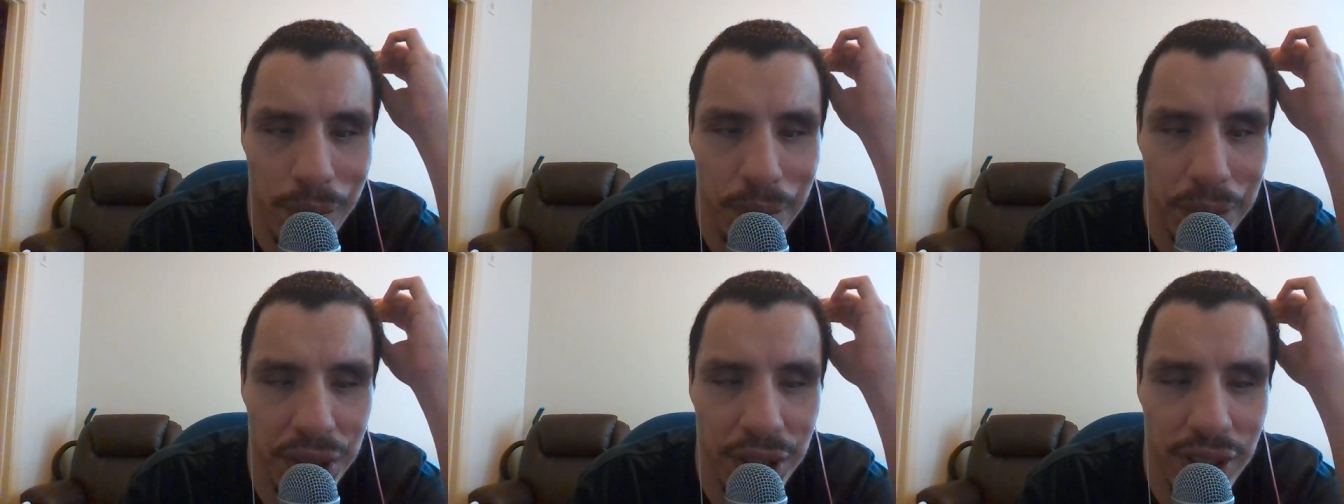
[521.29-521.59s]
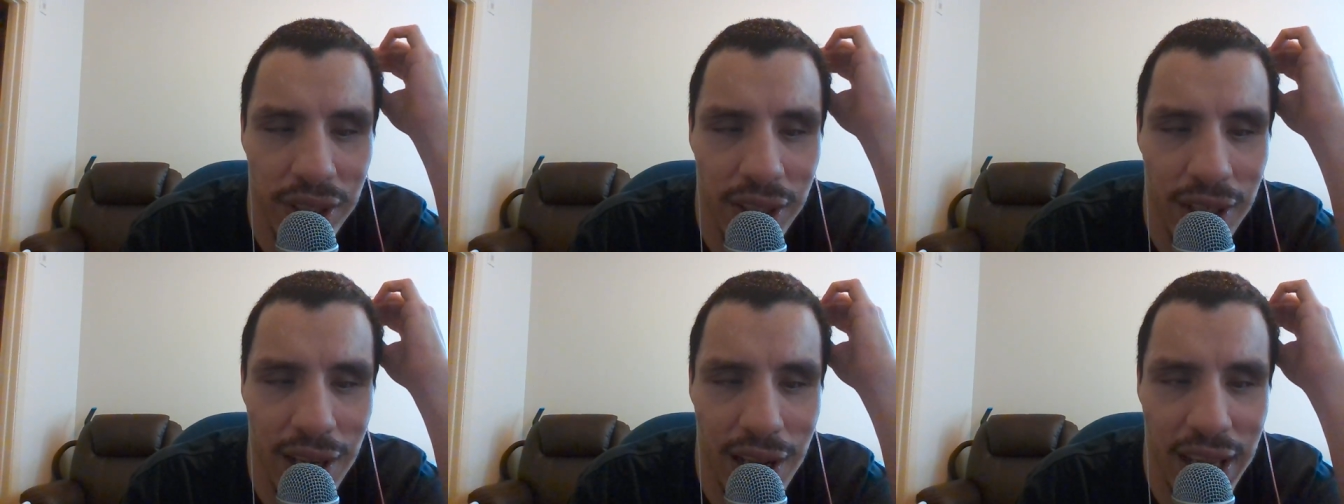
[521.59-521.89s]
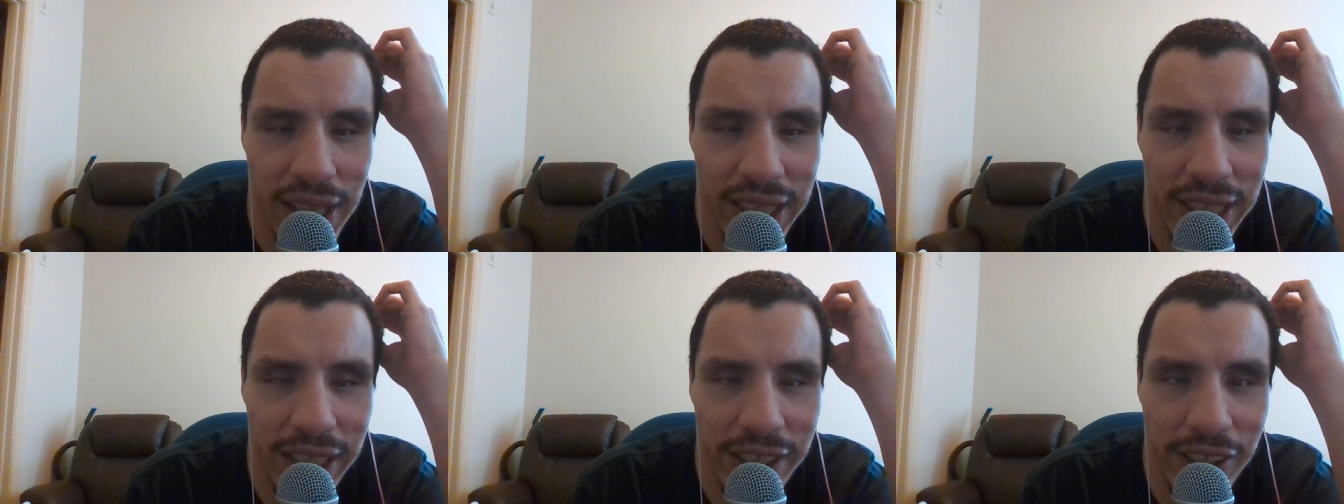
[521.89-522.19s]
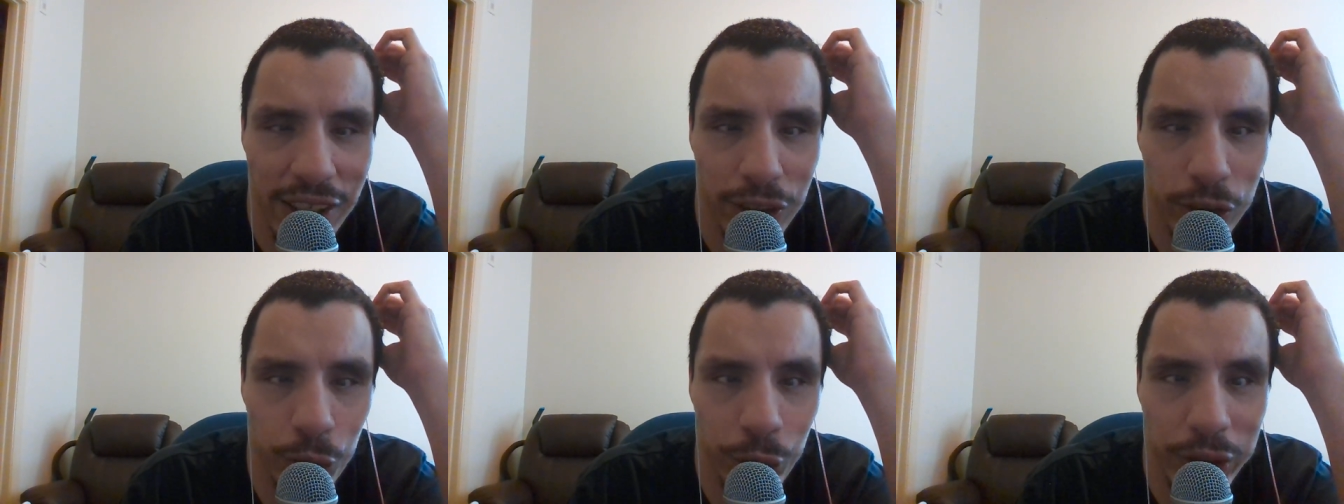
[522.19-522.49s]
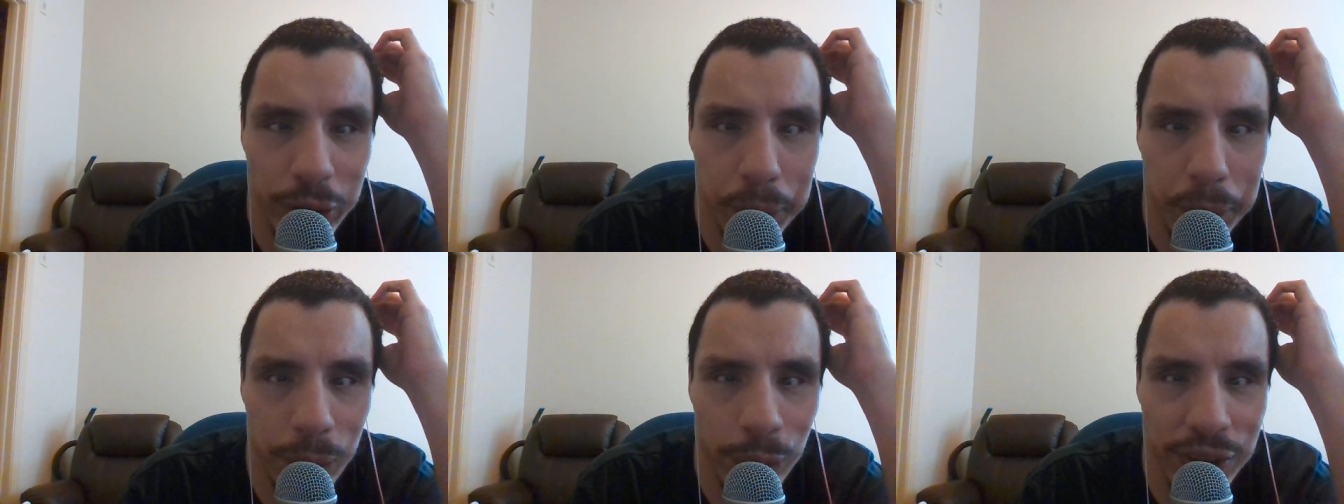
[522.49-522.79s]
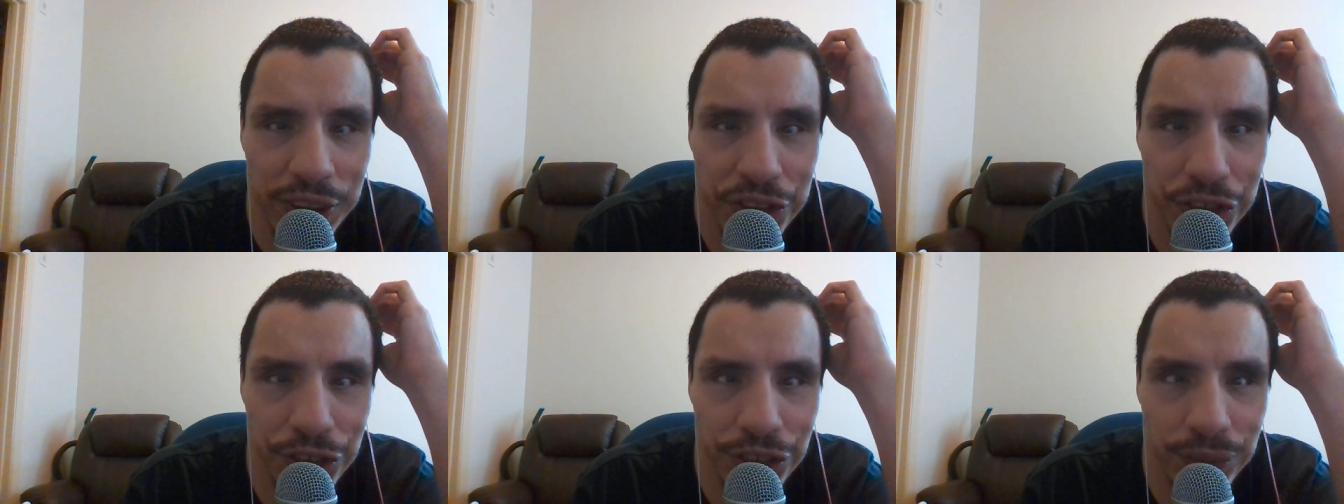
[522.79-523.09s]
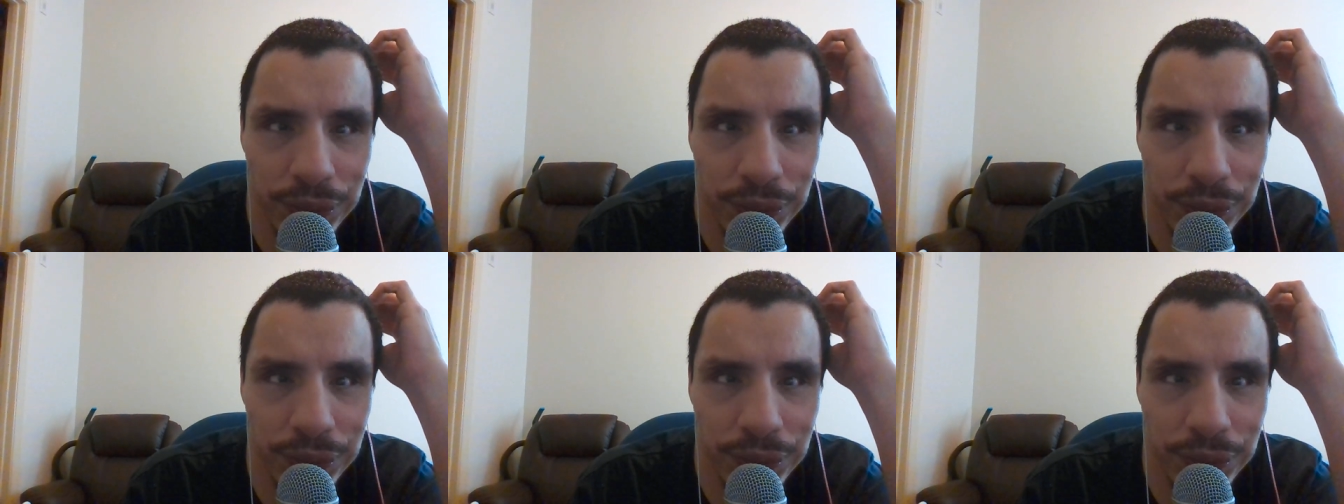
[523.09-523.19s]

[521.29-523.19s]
but I cannot read print.